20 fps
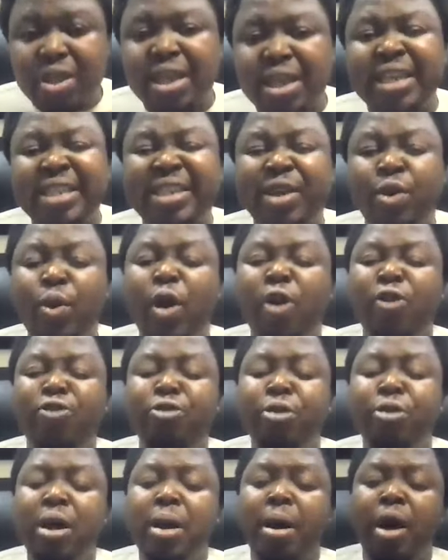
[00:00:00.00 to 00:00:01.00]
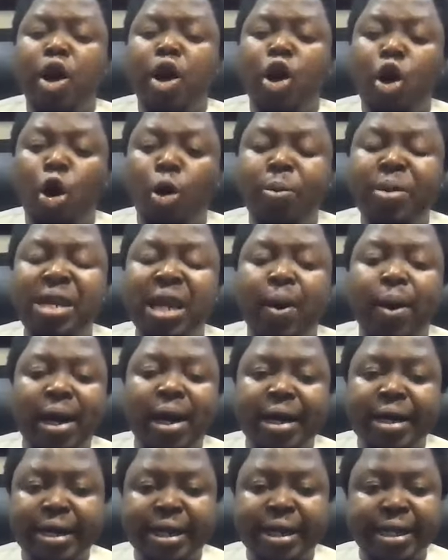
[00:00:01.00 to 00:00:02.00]
it's a way of curbing our
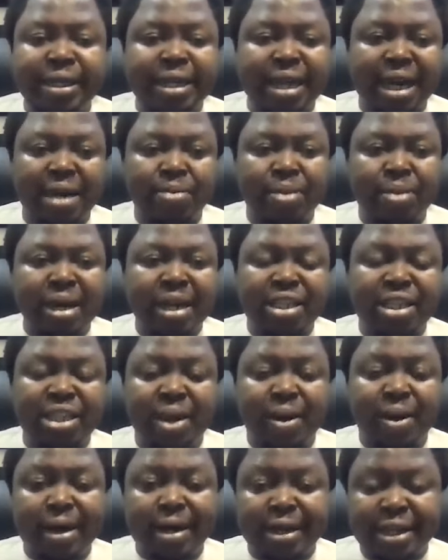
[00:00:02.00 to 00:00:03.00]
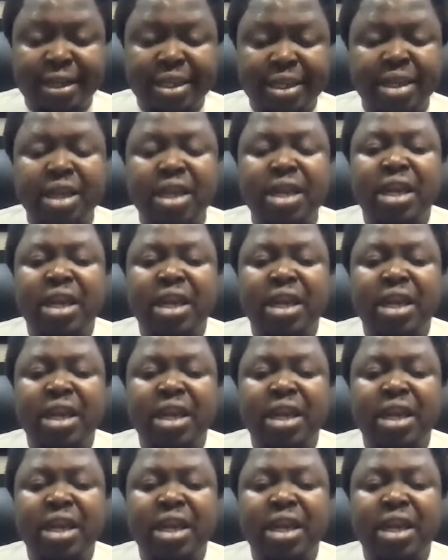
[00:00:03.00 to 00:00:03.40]
greed and managing our greed.